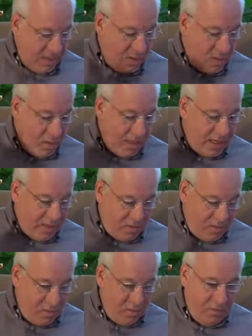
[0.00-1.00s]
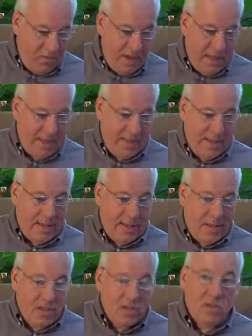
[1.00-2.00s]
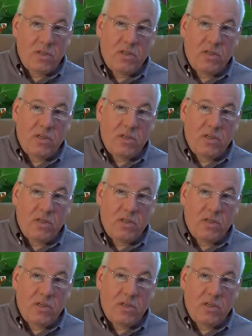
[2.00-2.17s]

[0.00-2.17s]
So it is through faith. So